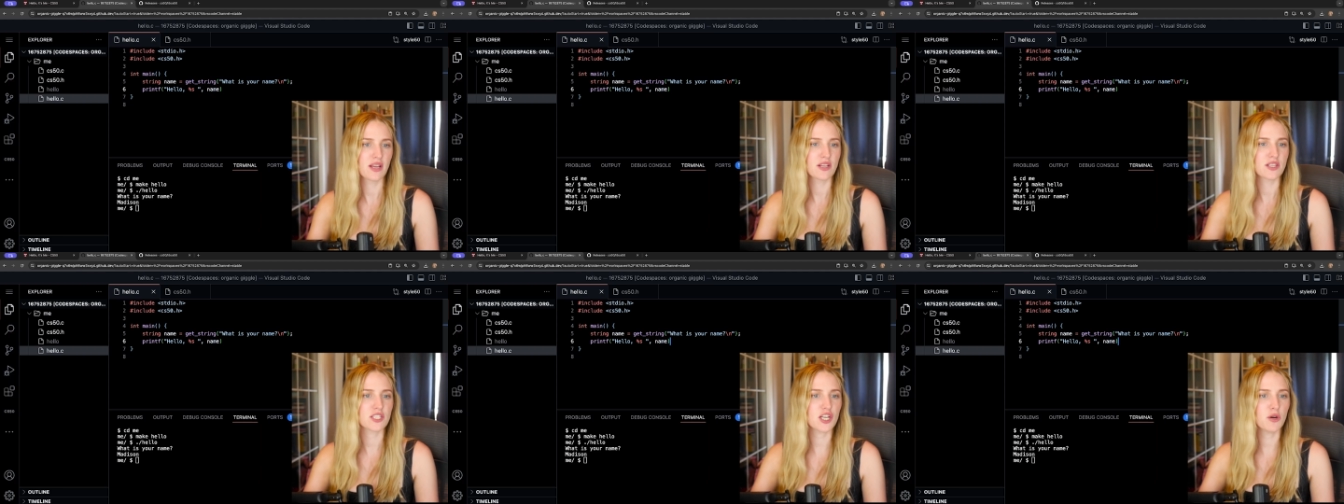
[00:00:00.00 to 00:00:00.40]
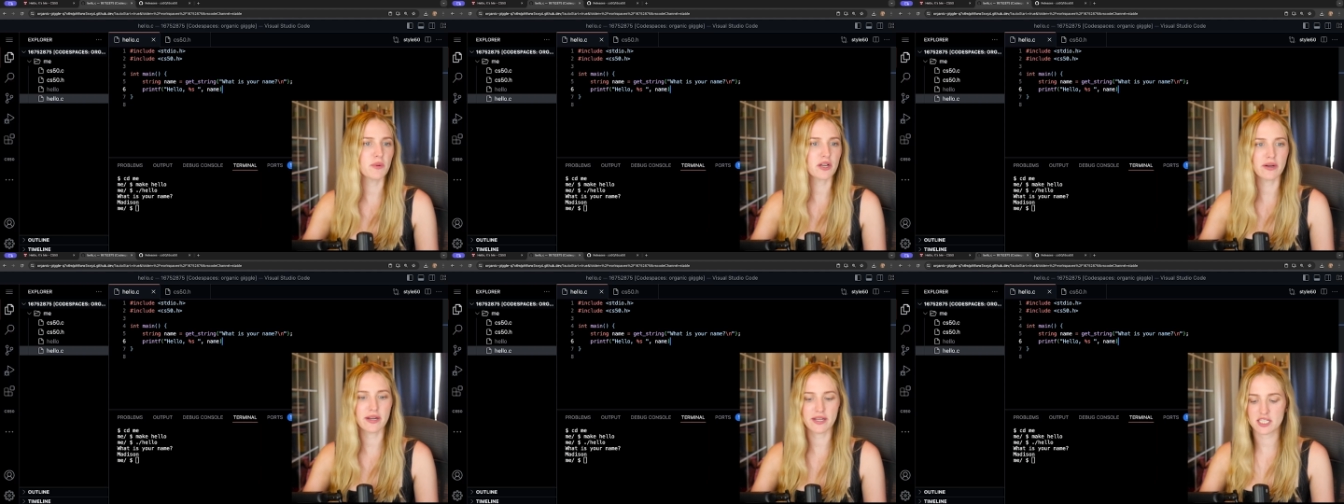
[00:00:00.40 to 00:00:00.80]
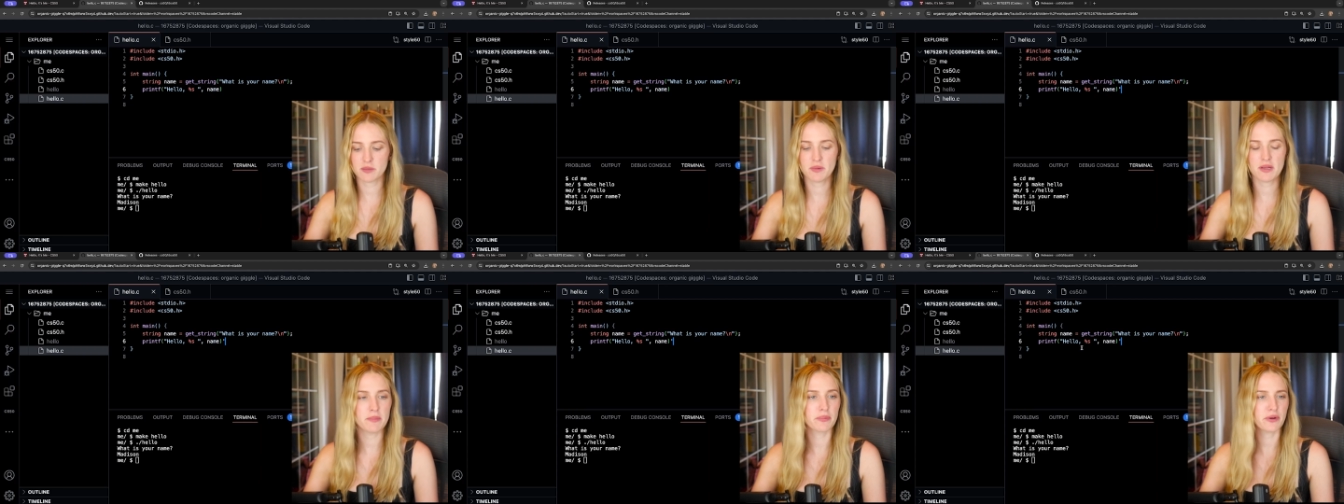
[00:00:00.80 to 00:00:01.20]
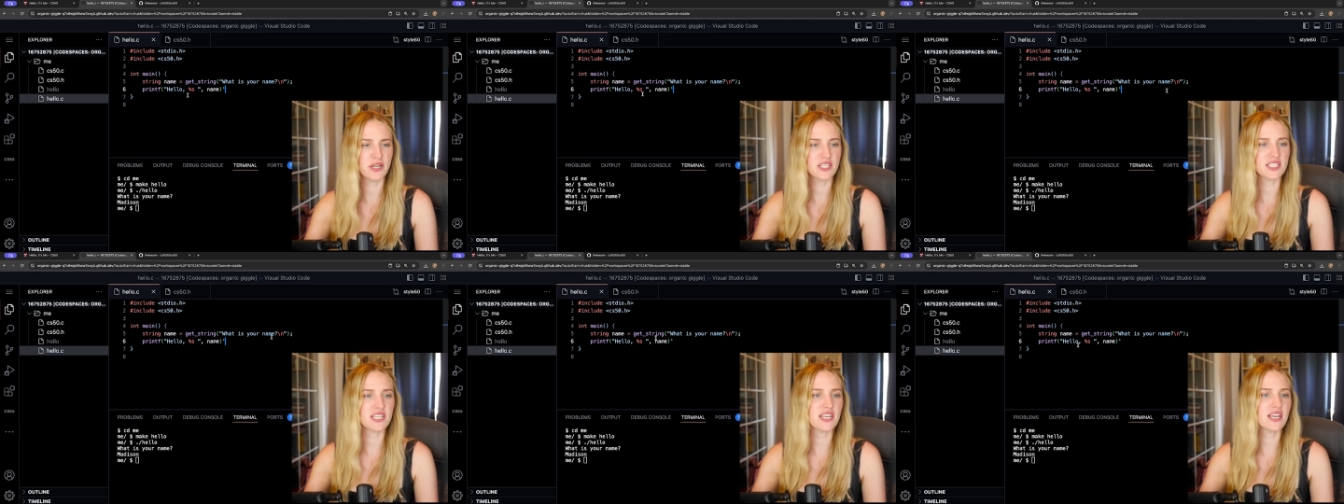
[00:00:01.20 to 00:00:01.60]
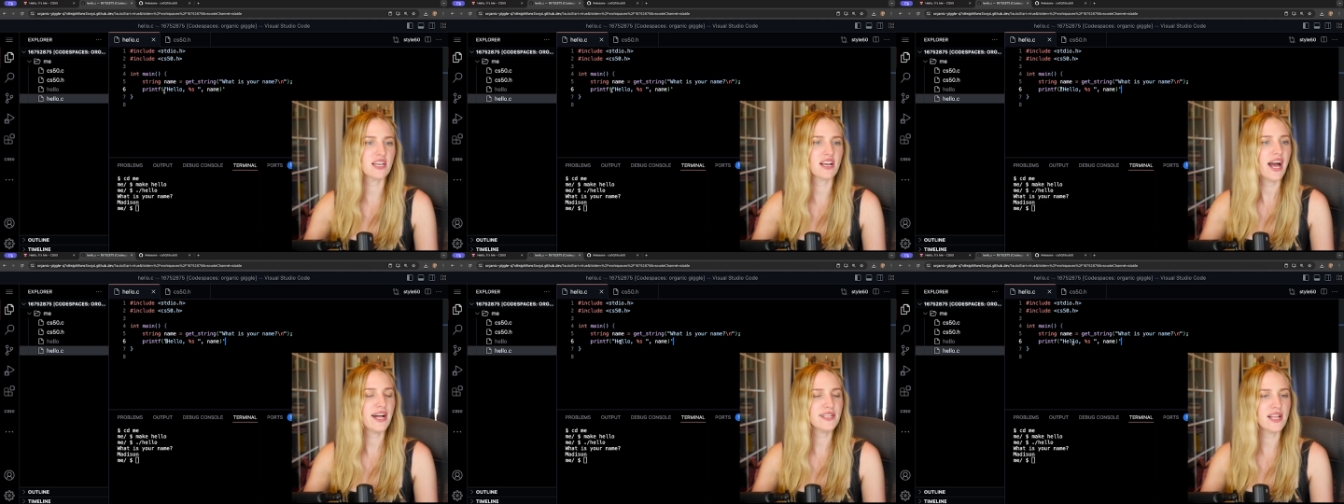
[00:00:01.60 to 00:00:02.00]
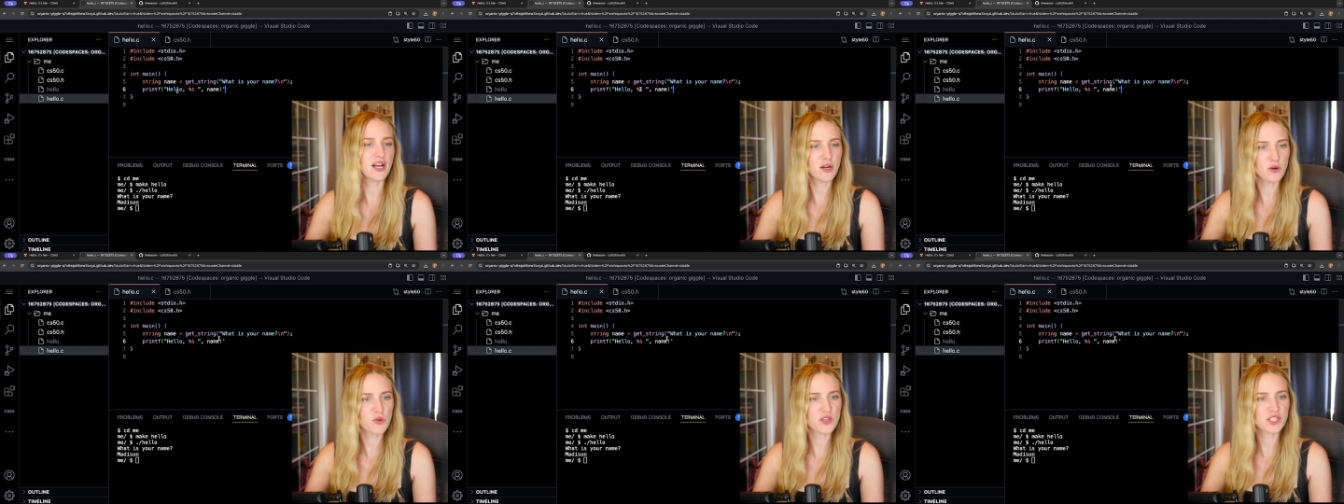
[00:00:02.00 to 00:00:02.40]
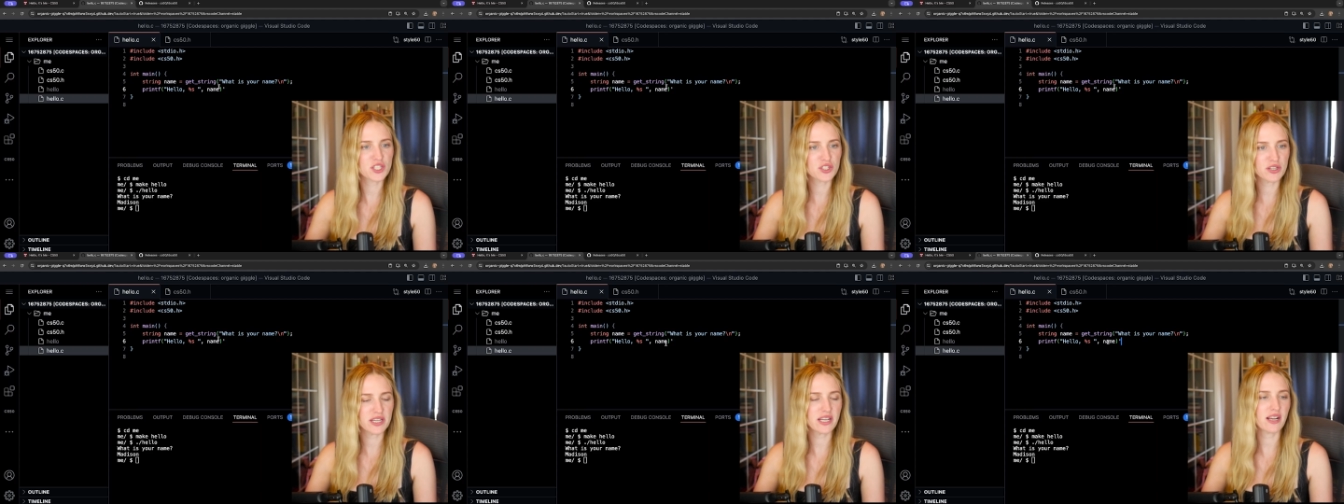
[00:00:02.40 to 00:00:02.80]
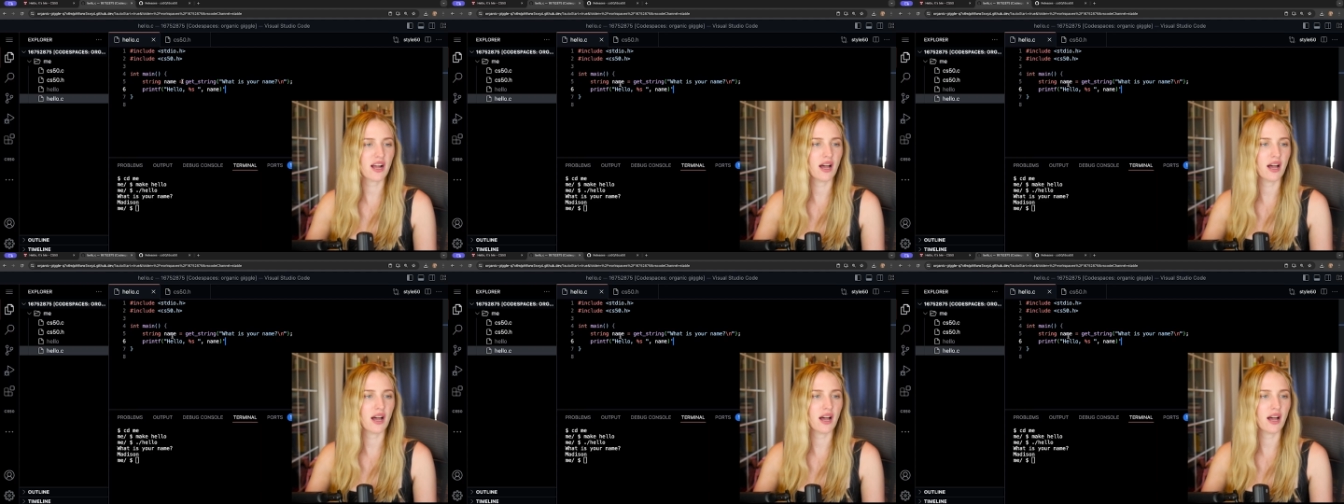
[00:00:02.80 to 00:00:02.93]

So we're going to be printing hello, the string,